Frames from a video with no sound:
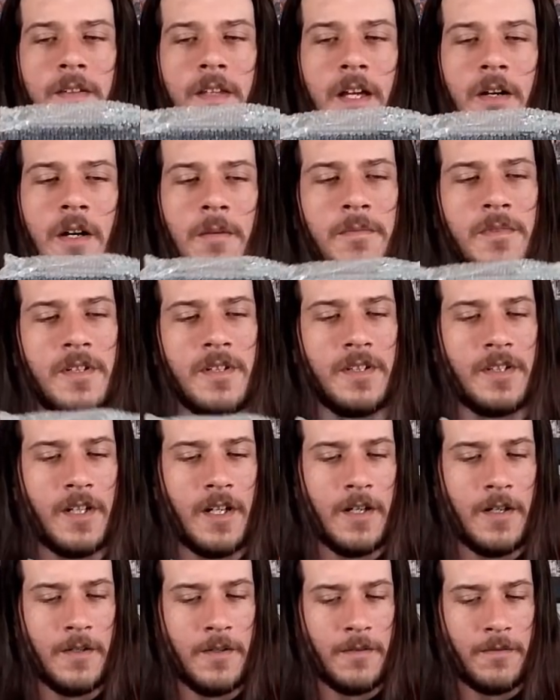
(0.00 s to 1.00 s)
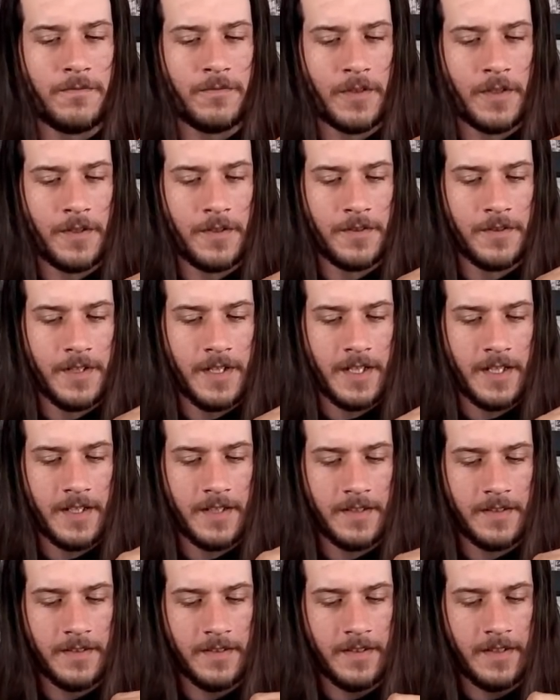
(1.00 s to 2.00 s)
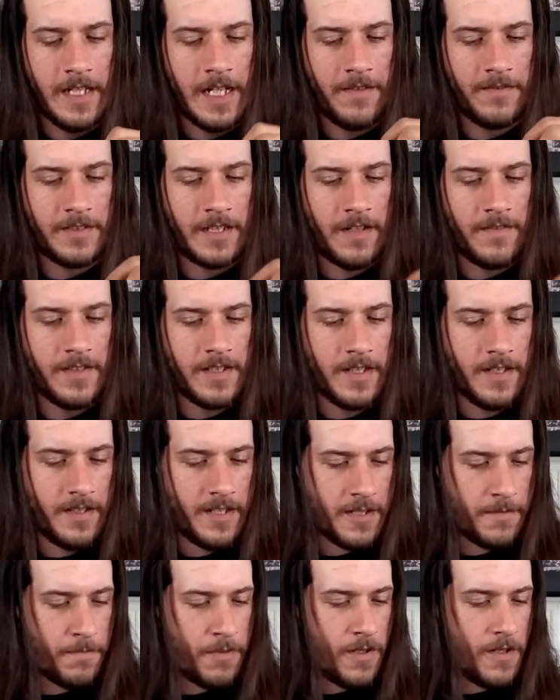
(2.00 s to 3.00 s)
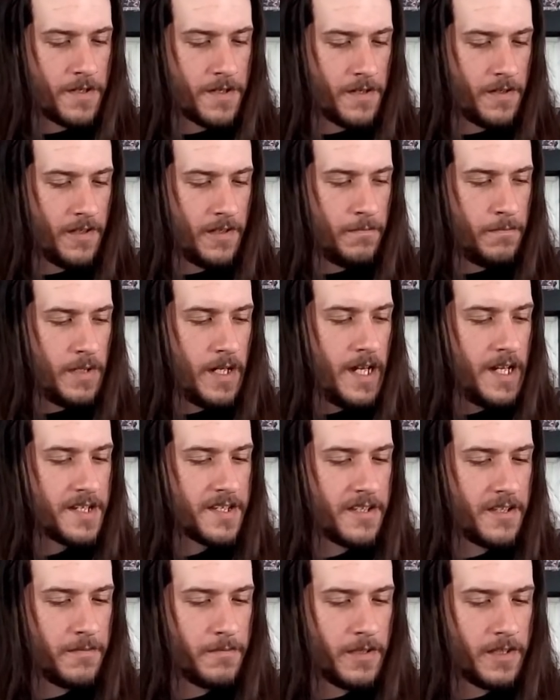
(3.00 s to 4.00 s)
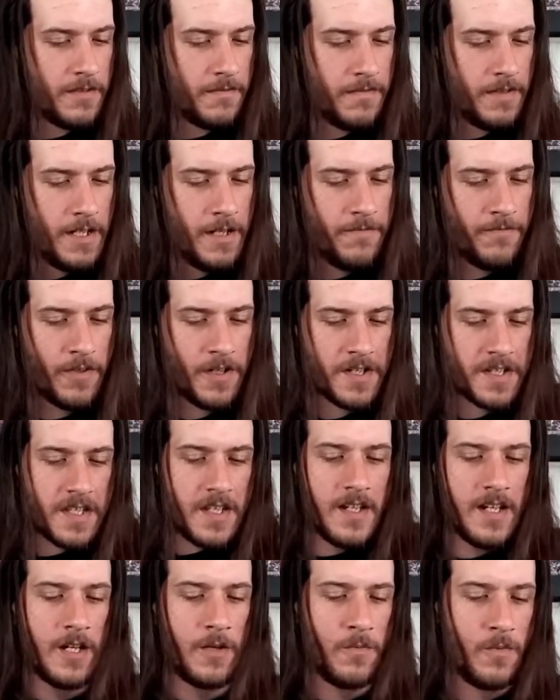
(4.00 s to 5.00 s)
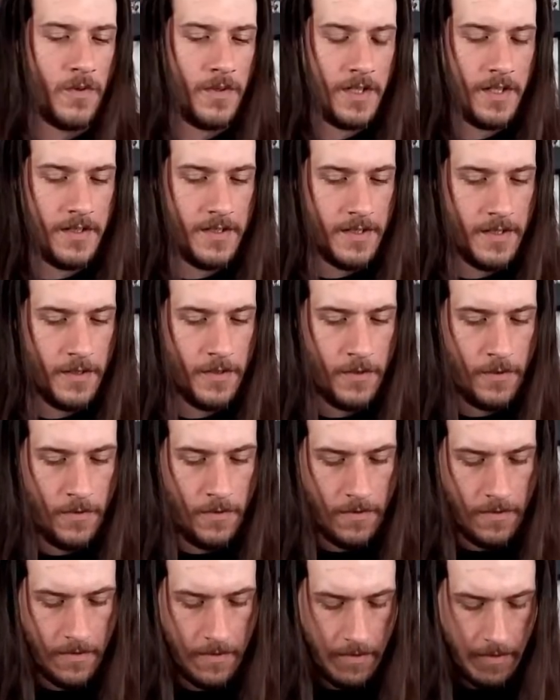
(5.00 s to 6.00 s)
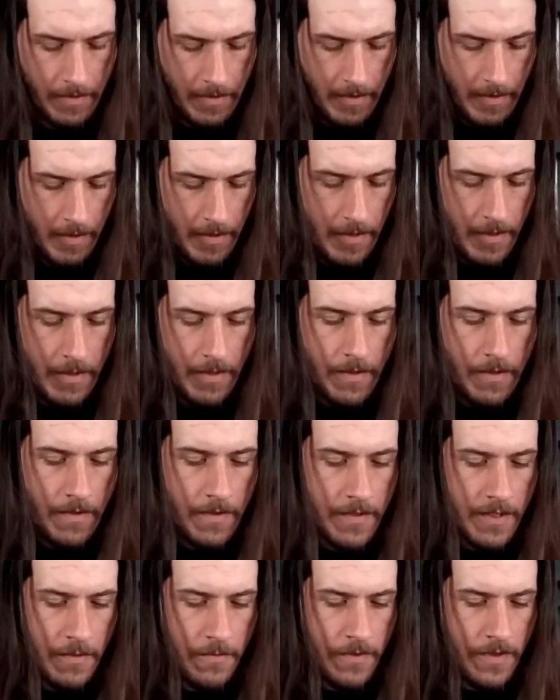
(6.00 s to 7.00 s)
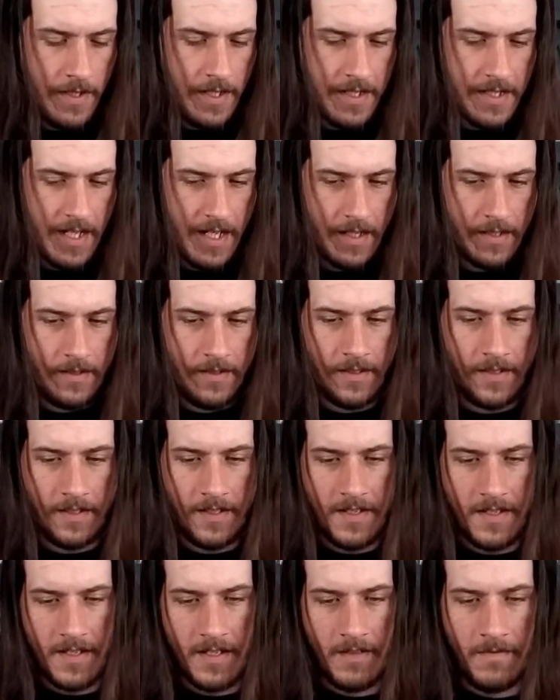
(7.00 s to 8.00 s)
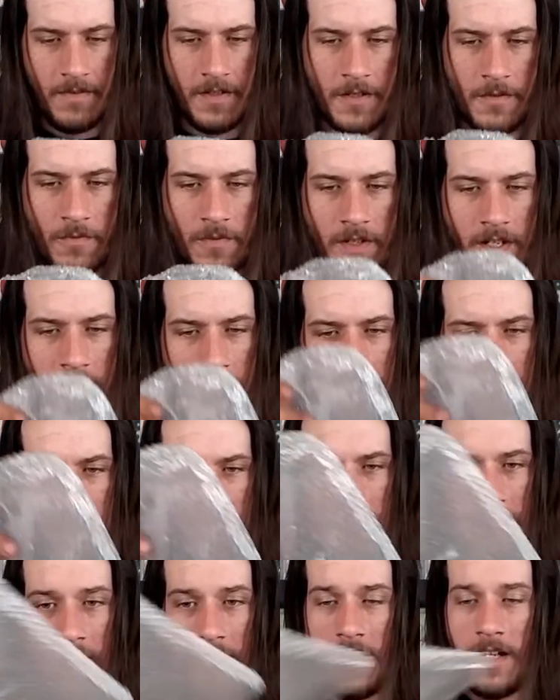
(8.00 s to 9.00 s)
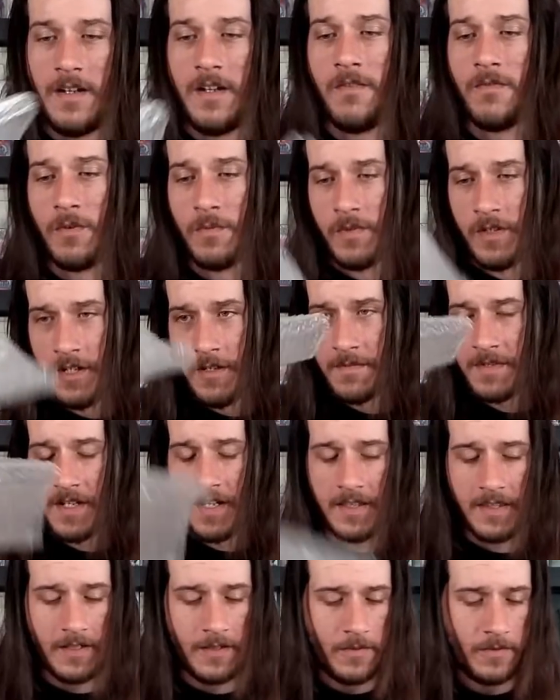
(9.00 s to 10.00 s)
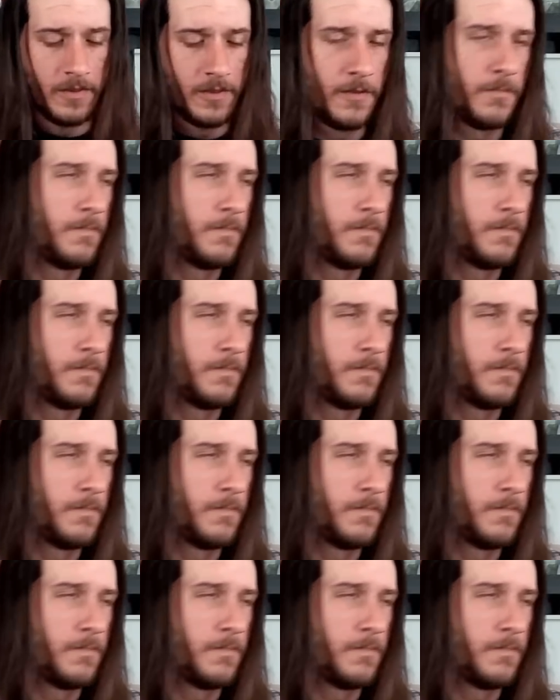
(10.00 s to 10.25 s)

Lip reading: Now I'm going to go further in after I've done this partial unboxing, but the very first thing I wanted to do is I wanted to take a look at these individual cases. Now every one of them's got their own